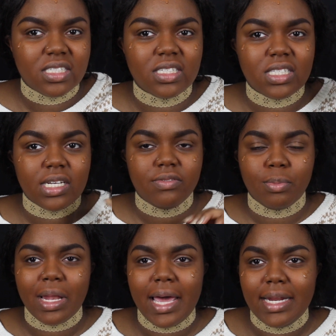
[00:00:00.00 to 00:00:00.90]
instead of
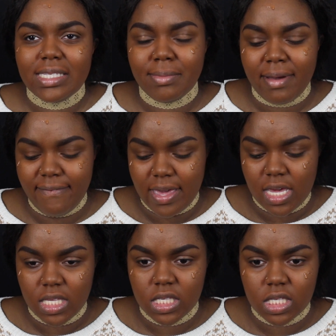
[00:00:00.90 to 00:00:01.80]
applying it to my
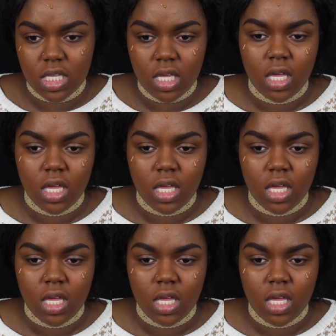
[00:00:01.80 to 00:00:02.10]
face.